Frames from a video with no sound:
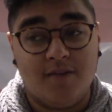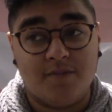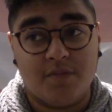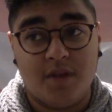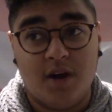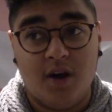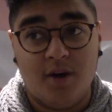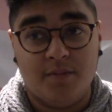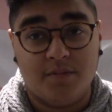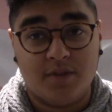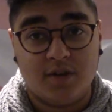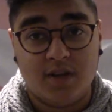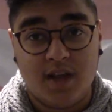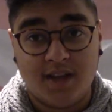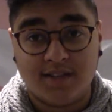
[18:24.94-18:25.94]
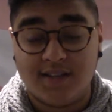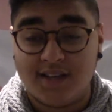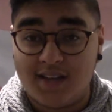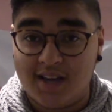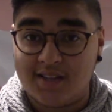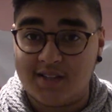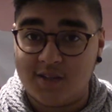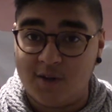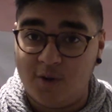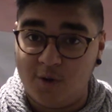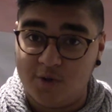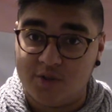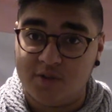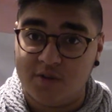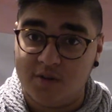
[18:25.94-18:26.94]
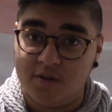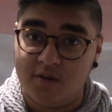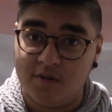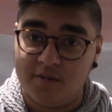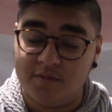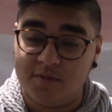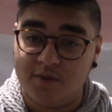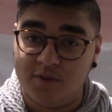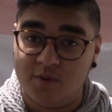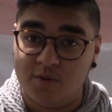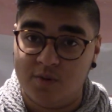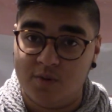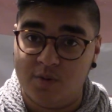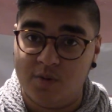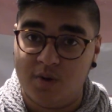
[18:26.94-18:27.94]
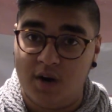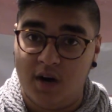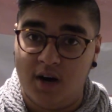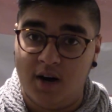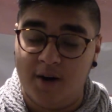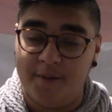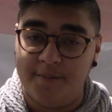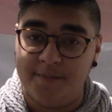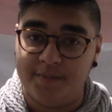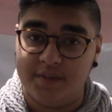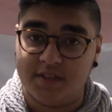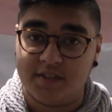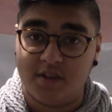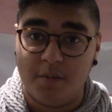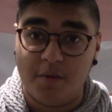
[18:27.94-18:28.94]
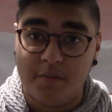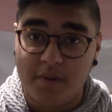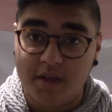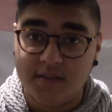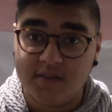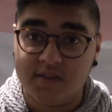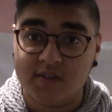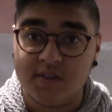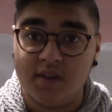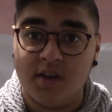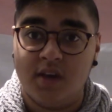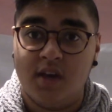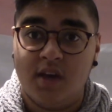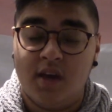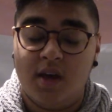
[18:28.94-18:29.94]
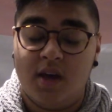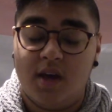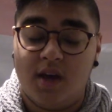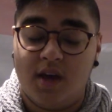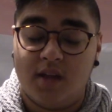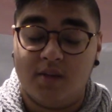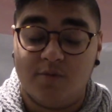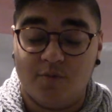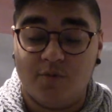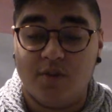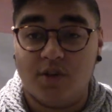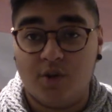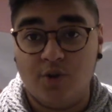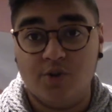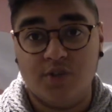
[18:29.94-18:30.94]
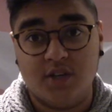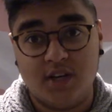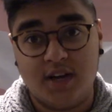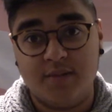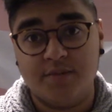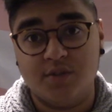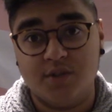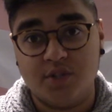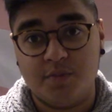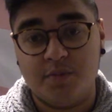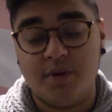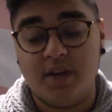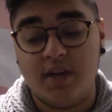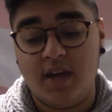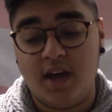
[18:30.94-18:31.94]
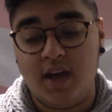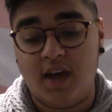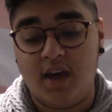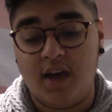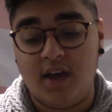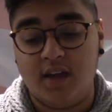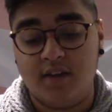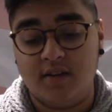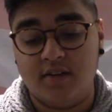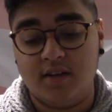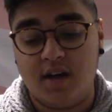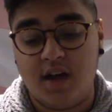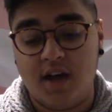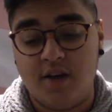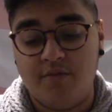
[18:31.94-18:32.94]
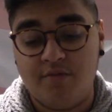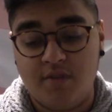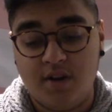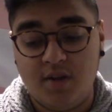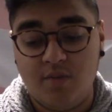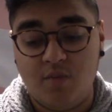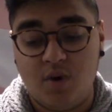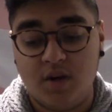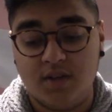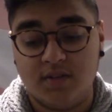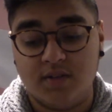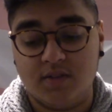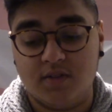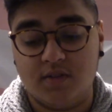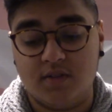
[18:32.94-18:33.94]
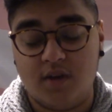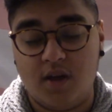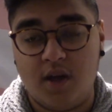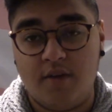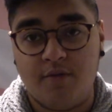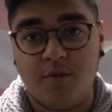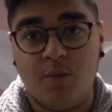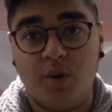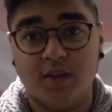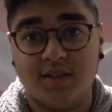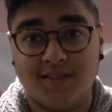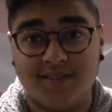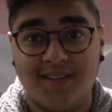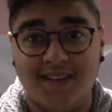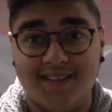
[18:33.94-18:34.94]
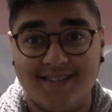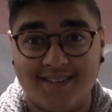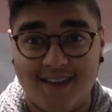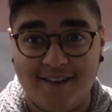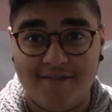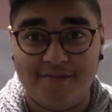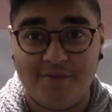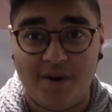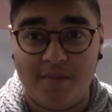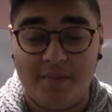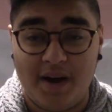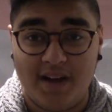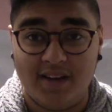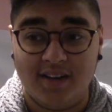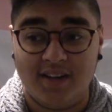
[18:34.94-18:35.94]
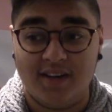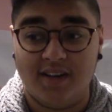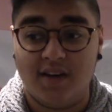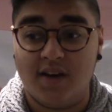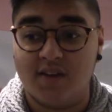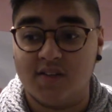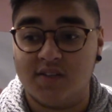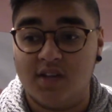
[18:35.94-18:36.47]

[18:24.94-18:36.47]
as it gets closer to the summer months. And the closer it comes to spring, and I really want everyone to stay safe while binding, because